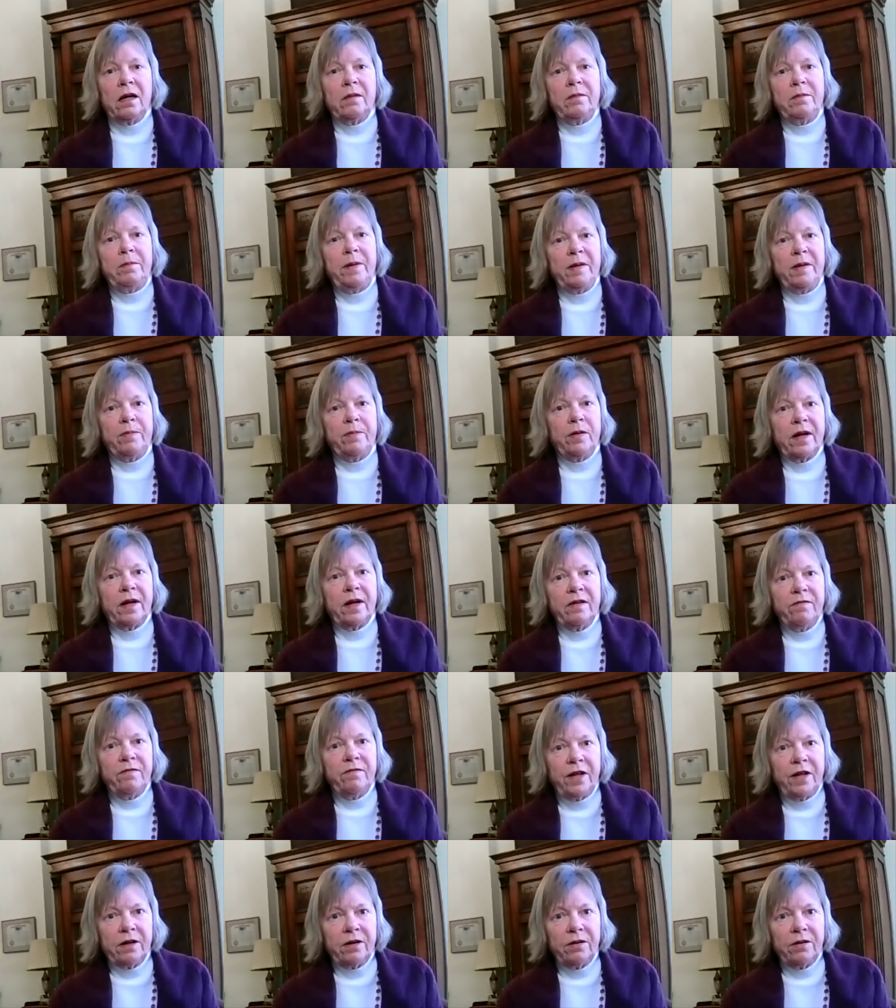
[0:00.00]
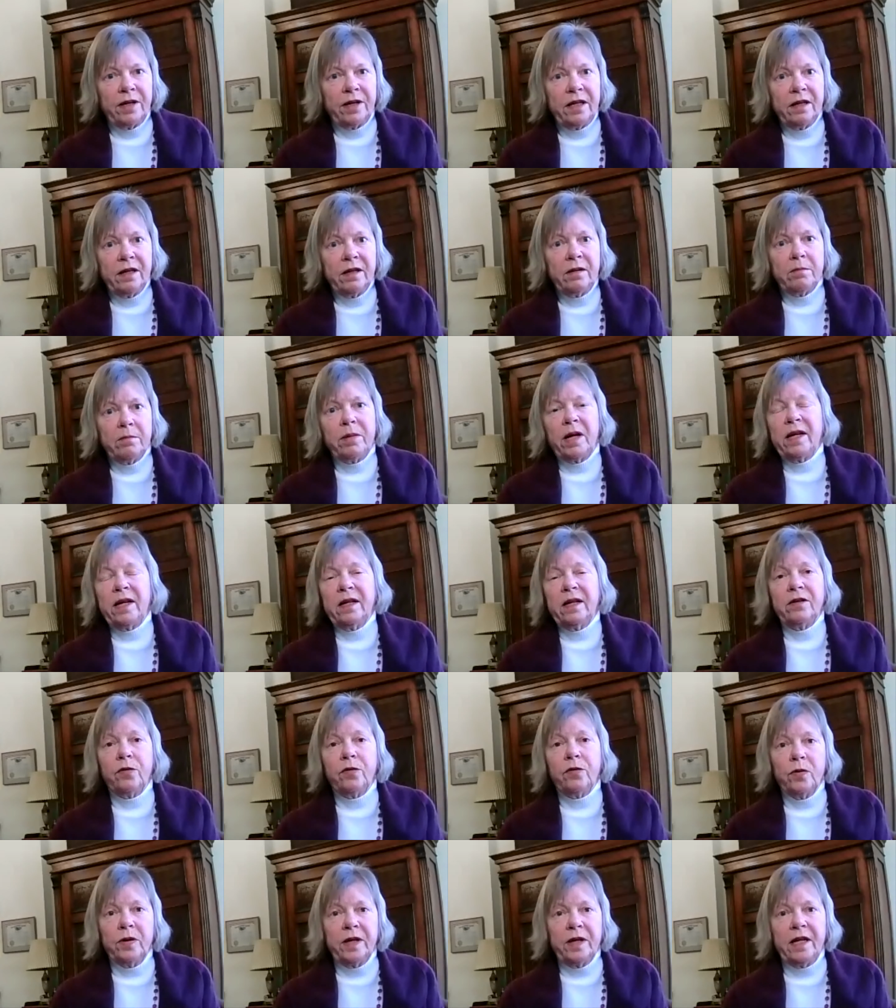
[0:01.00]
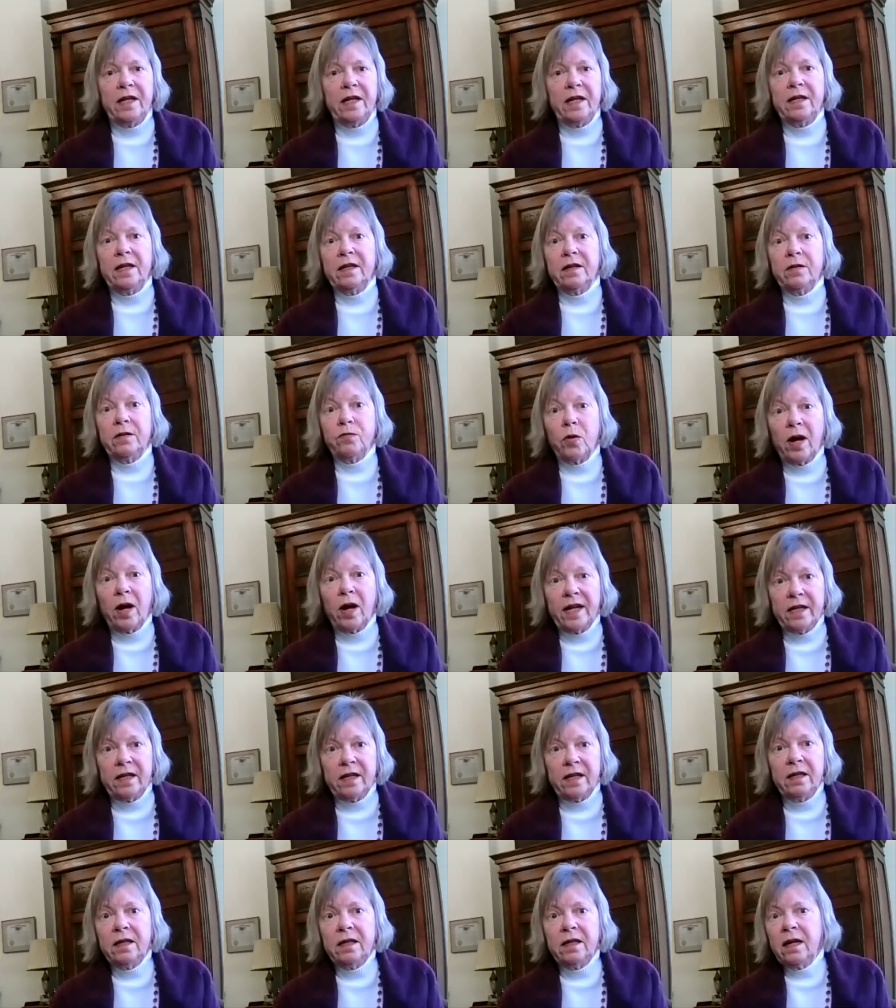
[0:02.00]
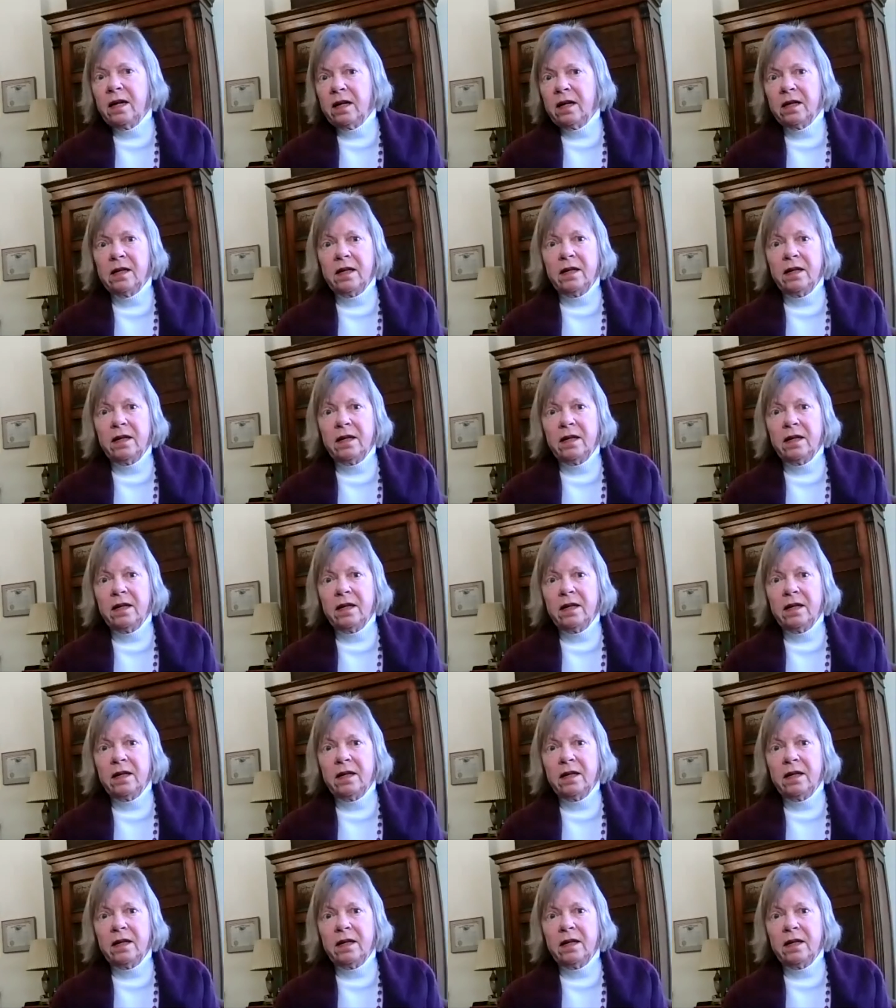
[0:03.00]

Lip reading: People can vary it by agreeing in writing